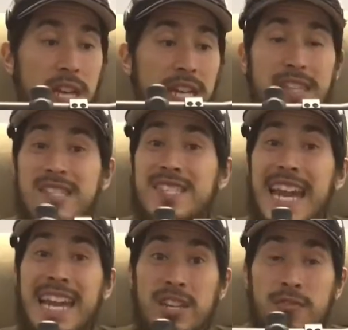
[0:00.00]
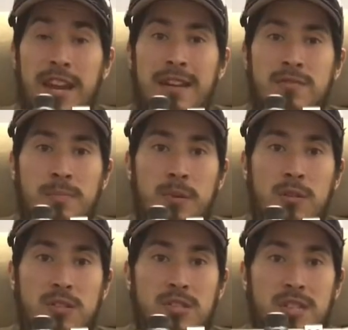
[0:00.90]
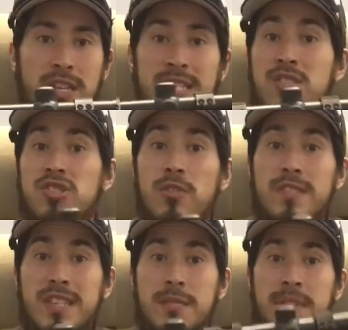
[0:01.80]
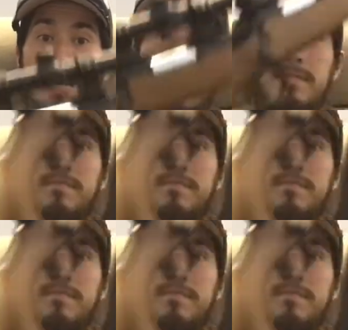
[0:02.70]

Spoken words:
This is accurate out of the box. I didn't show this at the beginning.